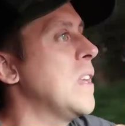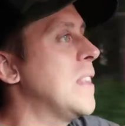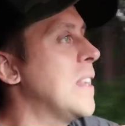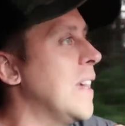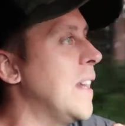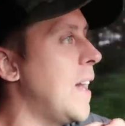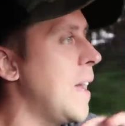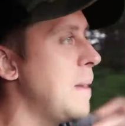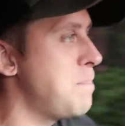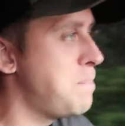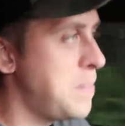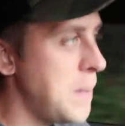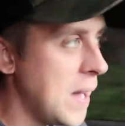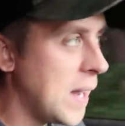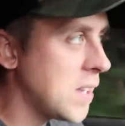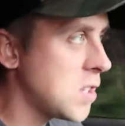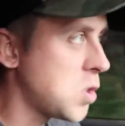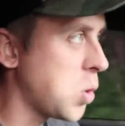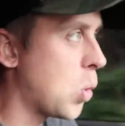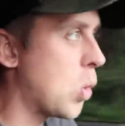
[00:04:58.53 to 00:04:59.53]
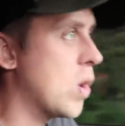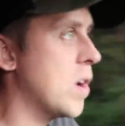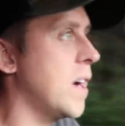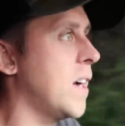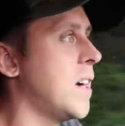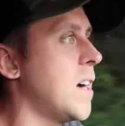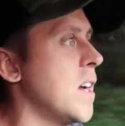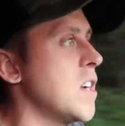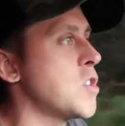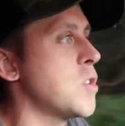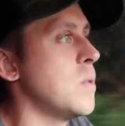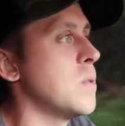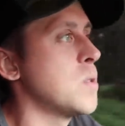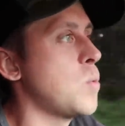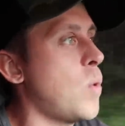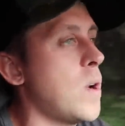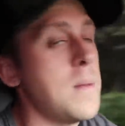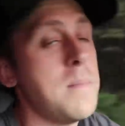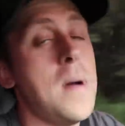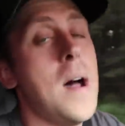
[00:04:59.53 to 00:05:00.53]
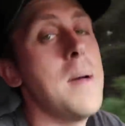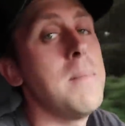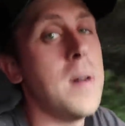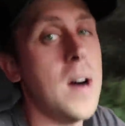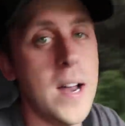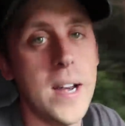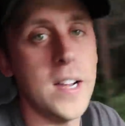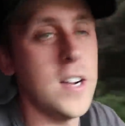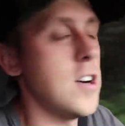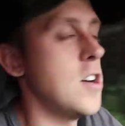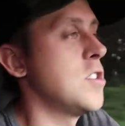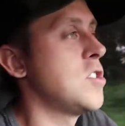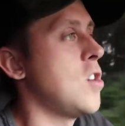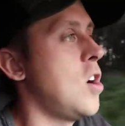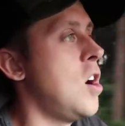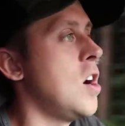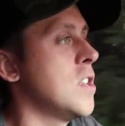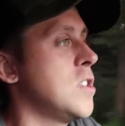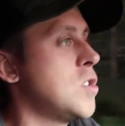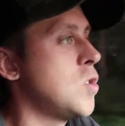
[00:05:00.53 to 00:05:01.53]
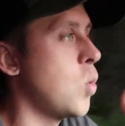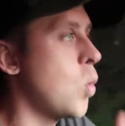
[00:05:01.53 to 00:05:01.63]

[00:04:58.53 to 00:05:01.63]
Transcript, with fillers: we did a big tour and Country was one of my bodyguards on